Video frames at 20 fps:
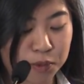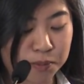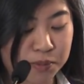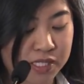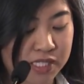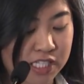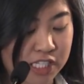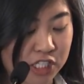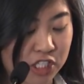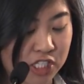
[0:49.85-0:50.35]

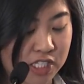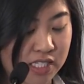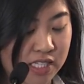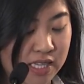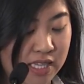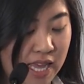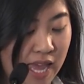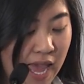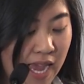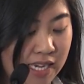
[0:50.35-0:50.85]
positions in
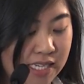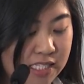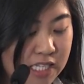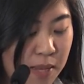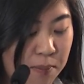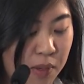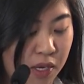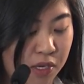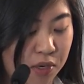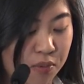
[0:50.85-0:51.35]
the
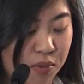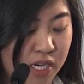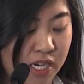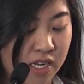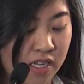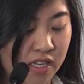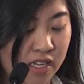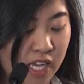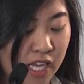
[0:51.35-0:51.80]
academic arena,